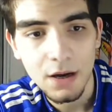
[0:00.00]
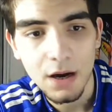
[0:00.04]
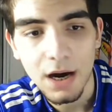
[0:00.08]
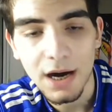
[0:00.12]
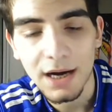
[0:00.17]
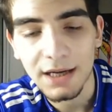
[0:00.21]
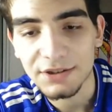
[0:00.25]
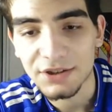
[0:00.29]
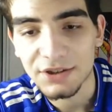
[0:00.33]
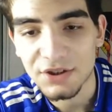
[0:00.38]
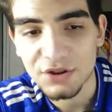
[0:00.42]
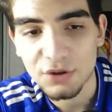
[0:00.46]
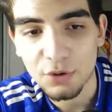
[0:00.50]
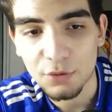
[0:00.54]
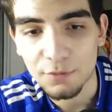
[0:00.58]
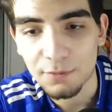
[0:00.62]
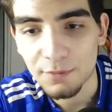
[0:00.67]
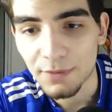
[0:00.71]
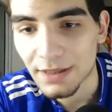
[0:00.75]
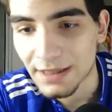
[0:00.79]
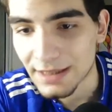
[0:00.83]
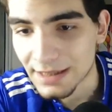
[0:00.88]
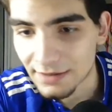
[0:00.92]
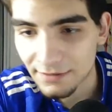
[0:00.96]
I just don't
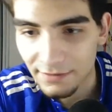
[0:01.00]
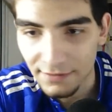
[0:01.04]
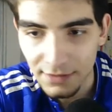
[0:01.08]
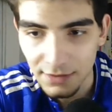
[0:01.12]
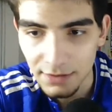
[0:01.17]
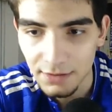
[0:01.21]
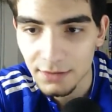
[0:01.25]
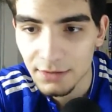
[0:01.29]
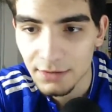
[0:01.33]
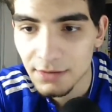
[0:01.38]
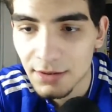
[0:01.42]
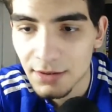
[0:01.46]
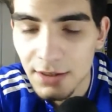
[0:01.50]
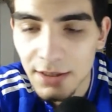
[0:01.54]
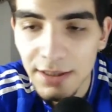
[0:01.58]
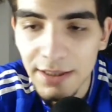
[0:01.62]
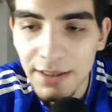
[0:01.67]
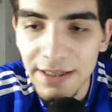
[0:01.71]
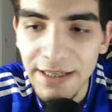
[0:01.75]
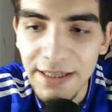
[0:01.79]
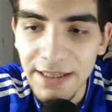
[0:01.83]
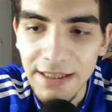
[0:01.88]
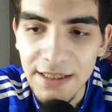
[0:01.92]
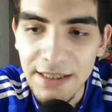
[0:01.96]
believe that
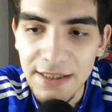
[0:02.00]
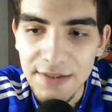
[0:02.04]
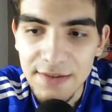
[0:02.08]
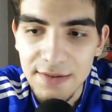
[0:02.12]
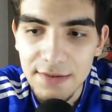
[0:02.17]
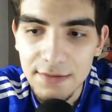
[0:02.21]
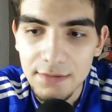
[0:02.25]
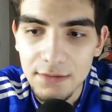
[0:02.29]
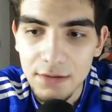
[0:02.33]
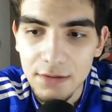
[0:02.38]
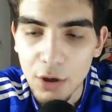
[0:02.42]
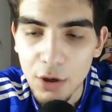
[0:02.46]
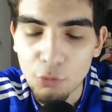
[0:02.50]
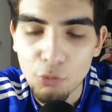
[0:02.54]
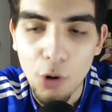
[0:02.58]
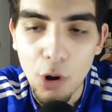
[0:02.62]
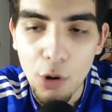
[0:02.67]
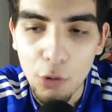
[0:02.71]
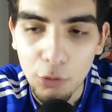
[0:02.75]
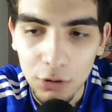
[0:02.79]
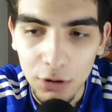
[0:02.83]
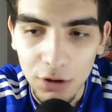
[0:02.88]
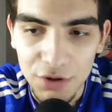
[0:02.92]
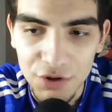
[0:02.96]
he is a
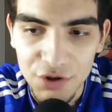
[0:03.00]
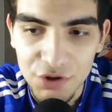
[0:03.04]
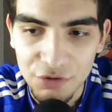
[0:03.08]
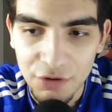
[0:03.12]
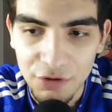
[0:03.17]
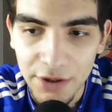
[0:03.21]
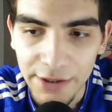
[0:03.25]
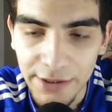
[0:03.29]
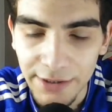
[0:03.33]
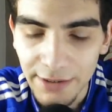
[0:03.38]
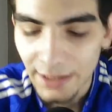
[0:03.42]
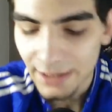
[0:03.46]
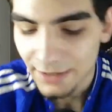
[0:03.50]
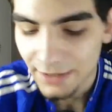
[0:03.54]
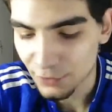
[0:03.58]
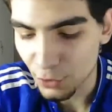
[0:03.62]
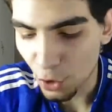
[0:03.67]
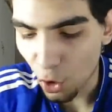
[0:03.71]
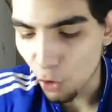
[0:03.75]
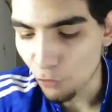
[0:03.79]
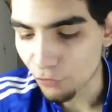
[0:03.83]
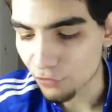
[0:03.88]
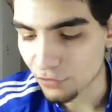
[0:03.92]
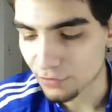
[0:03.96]
world-class striker. Like, if you
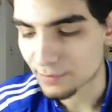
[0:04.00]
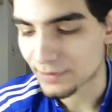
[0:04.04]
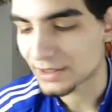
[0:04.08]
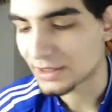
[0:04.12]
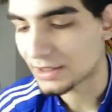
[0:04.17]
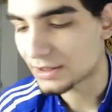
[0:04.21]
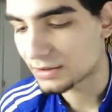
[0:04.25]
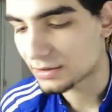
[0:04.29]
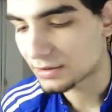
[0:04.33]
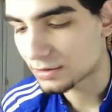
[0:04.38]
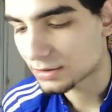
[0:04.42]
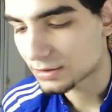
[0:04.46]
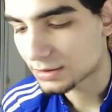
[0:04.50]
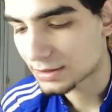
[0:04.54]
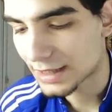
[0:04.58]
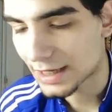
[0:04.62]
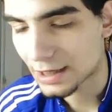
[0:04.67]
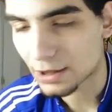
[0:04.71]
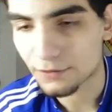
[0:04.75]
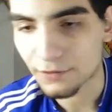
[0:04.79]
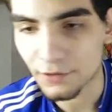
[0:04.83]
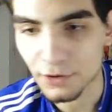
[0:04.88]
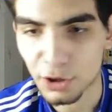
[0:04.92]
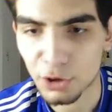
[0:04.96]
offered me
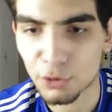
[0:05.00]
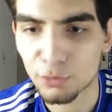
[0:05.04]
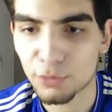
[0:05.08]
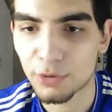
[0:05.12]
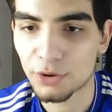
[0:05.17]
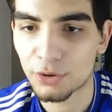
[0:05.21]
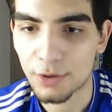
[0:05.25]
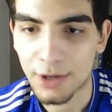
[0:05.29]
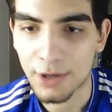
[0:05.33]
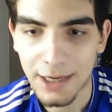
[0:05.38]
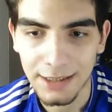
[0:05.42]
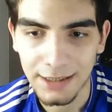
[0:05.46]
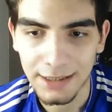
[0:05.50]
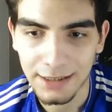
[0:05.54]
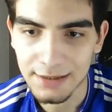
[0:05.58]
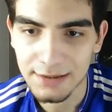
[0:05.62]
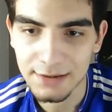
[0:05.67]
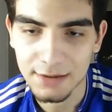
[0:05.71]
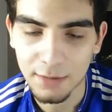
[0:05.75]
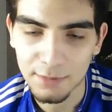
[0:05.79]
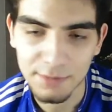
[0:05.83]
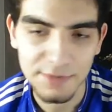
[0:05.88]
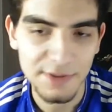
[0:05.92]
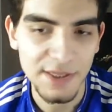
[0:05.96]
Calvert-Lewin or Haaland,
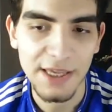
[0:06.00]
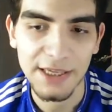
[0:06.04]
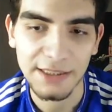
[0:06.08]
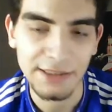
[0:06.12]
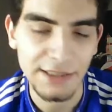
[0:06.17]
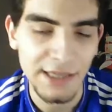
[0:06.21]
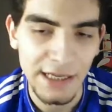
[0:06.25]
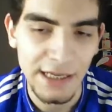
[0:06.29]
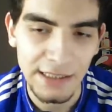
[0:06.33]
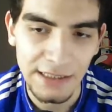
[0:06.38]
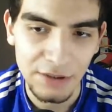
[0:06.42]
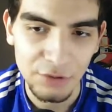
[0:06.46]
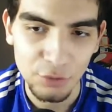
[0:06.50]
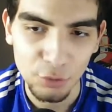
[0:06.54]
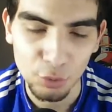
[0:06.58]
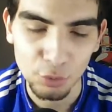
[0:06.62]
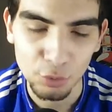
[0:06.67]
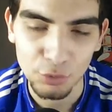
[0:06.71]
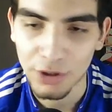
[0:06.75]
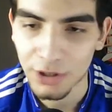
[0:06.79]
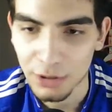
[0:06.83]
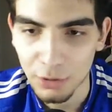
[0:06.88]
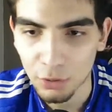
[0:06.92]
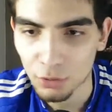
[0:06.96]
I'm taking Haaland all
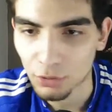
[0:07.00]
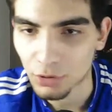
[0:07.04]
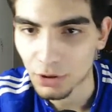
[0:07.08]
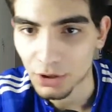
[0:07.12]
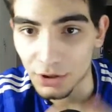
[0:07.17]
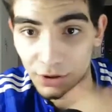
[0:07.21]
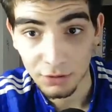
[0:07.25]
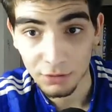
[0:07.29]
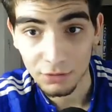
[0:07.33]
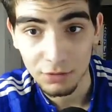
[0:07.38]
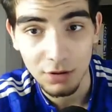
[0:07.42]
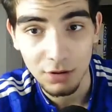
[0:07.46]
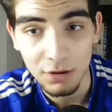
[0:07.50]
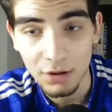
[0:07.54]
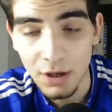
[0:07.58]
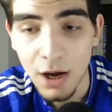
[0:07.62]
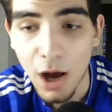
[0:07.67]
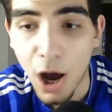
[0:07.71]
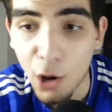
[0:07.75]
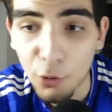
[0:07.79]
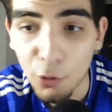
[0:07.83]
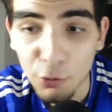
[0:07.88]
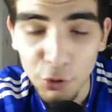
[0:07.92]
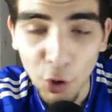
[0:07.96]
day long, and
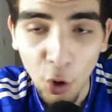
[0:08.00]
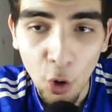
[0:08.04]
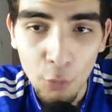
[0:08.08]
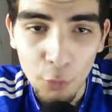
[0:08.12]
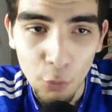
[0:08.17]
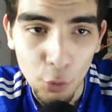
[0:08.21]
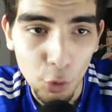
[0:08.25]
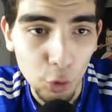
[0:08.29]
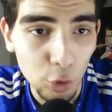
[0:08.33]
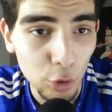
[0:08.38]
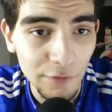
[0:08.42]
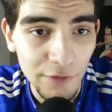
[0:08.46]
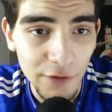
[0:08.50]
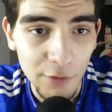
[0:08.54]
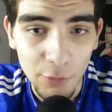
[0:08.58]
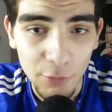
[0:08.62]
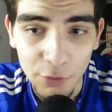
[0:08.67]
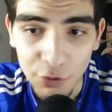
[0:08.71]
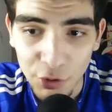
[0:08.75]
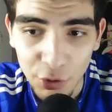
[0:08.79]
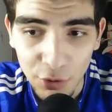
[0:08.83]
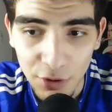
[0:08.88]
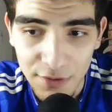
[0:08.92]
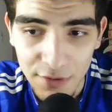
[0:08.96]
I would hope all of you would
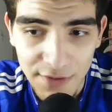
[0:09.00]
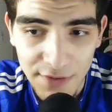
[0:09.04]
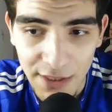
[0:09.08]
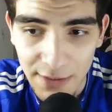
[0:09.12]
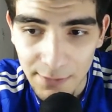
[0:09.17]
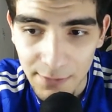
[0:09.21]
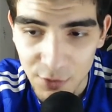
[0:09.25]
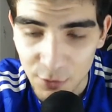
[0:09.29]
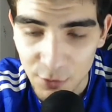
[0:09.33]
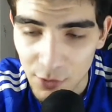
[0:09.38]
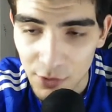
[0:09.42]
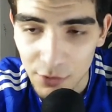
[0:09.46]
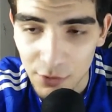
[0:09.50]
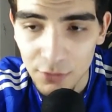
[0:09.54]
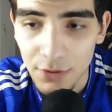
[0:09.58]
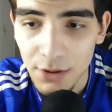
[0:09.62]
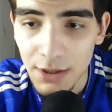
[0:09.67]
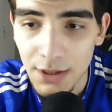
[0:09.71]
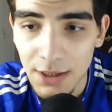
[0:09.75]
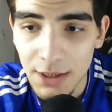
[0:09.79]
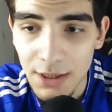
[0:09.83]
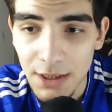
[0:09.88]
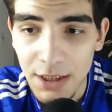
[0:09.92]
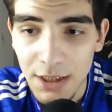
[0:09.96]
do the same as well.
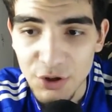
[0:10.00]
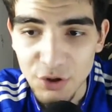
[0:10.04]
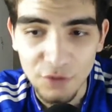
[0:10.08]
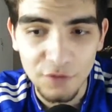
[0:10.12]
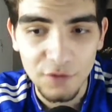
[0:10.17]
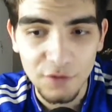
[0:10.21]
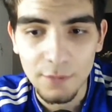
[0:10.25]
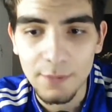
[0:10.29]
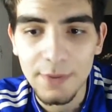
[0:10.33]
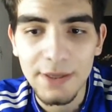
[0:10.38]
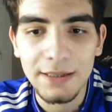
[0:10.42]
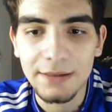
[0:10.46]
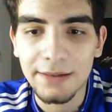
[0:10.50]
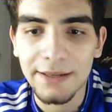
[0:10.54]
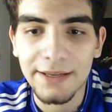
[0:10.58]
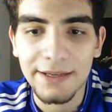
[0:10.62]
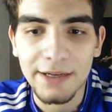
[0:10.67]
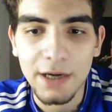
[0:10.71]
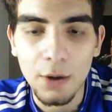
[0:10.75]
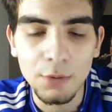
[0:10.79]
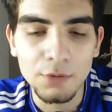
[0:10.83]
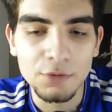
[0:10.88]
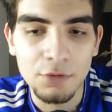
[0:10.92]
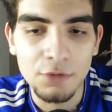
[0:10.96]
So for me, like,
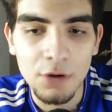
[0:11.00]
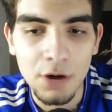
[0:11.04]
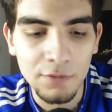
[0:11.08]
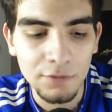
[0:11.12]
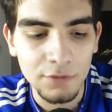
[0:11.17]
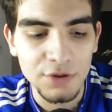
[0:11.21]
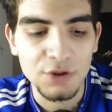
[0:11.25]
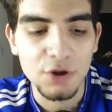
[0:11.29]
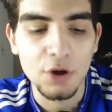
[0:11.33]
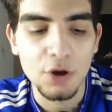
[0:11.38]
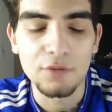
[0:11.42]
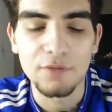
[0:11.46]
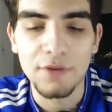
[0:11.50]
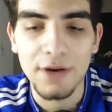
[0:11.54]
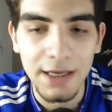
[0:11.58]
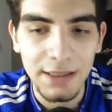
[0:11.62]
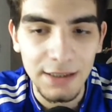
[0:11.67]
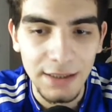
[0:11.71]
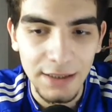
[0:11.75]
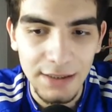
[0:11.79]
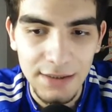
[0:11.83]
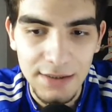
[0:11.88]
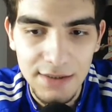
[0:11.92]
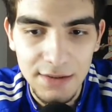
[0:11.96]
I would rather us go for
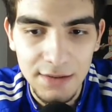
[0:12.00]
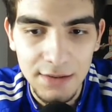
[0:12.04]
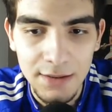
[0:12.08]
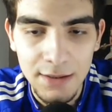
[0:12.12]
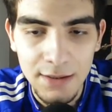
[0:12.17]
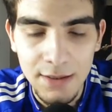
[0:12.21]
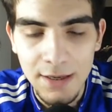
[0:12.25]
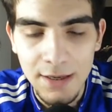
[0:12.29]
Haaland's.